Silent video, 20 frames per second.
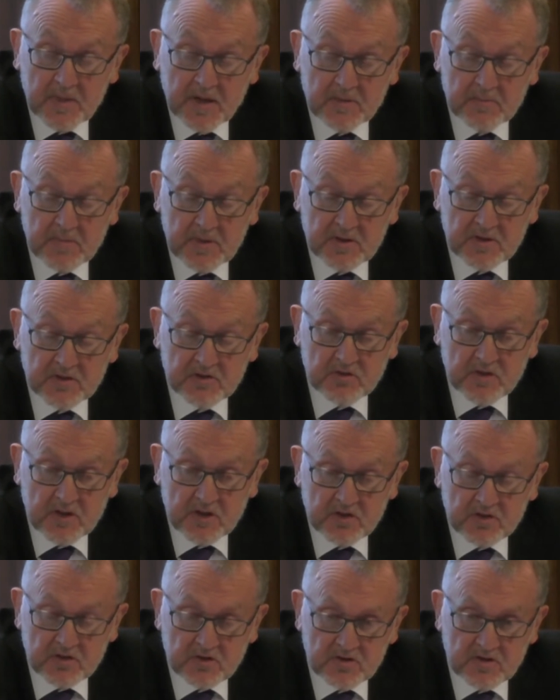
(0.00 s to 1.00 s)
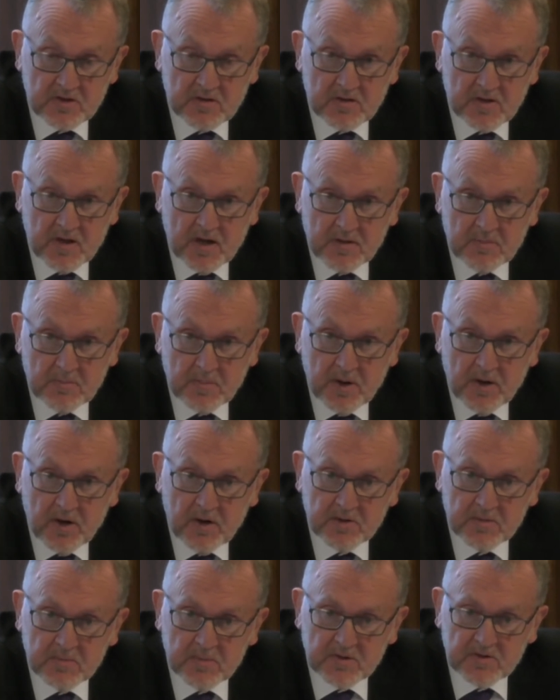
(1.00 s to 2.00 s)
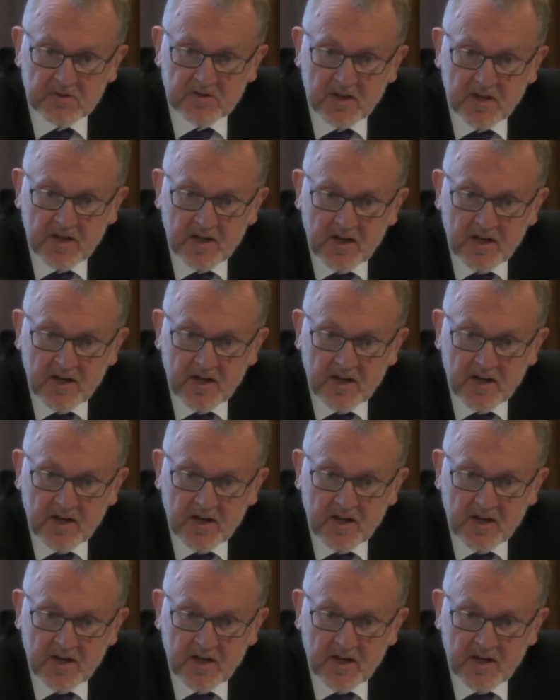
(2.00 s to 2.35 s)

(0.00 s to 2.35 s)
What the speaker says: administrations and parliaments,